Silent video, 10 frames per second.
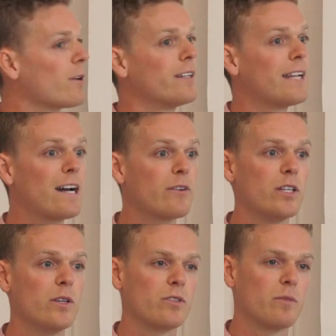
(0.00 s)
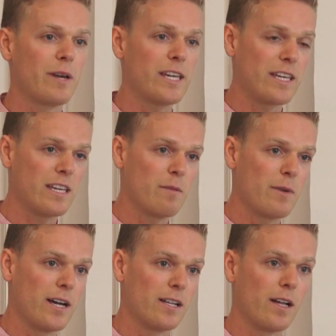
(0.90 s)
will allow you to make
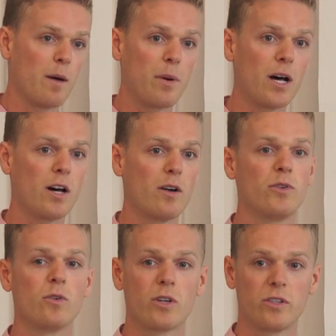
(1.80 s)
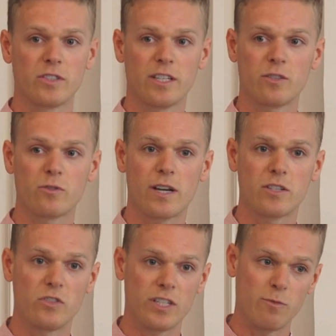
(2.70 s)
email a part of your content
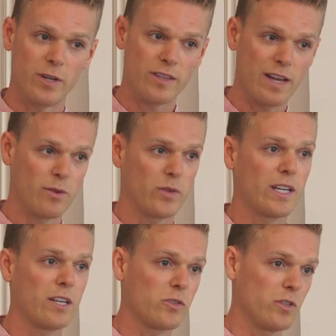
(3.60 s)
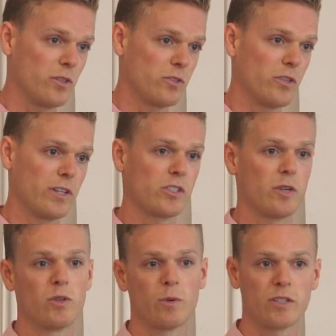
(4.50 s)
strategy with everything else that you're doing. So
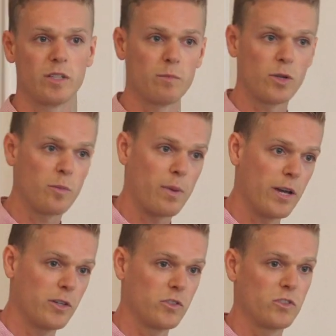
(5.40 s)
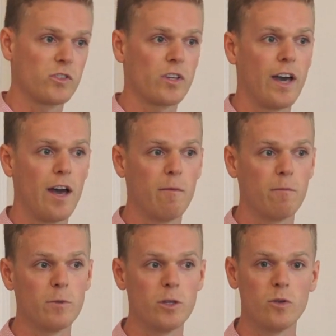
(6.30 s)
if you're writing blog posts,
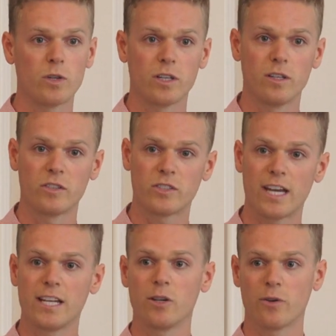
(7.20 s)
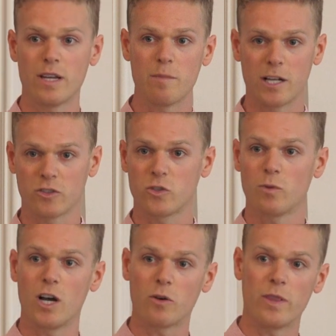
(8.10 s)
you can tailor your emails to
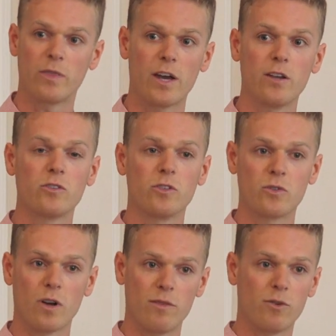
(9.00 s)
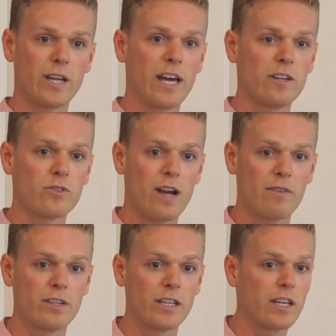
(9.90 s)
work with those to drive organic
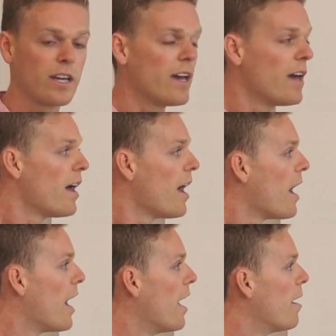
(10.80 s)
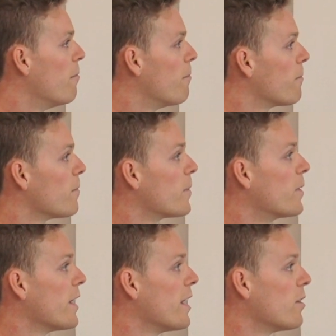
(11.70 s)
traffic. That
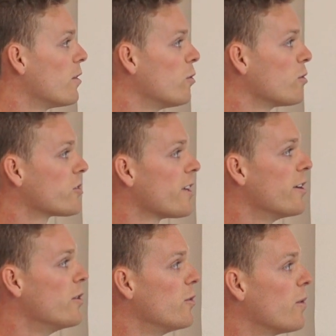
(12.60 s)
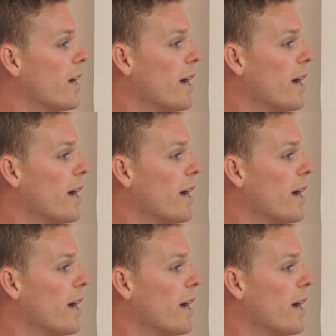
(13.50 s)
will also